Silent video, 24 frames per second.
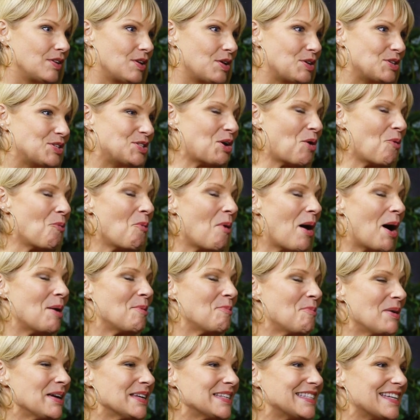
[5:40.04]
So what
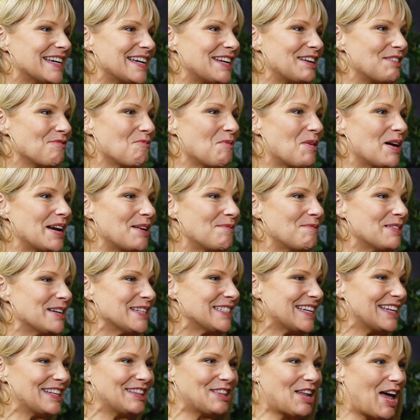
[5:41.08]
was
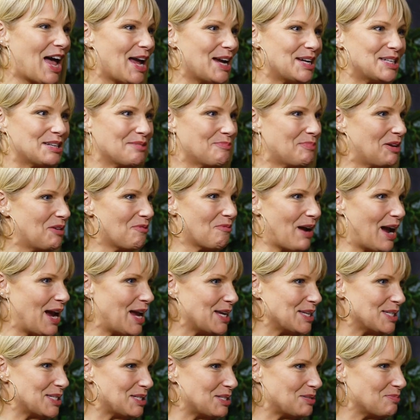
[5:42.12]
it like to be
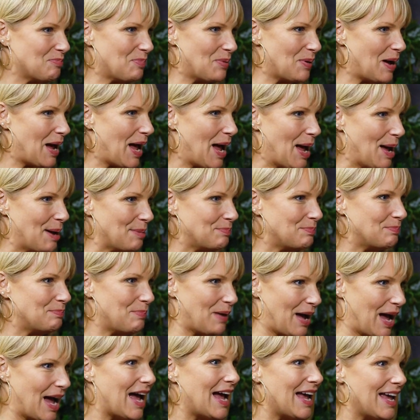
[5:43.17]
raised
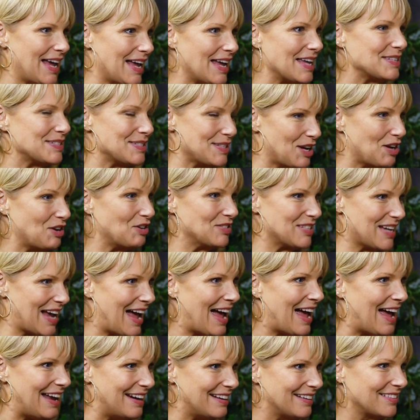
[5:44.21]
by a single
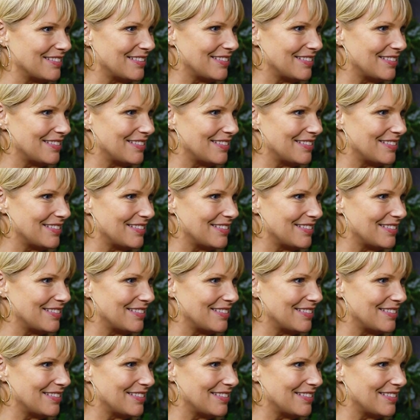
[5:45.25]
dad?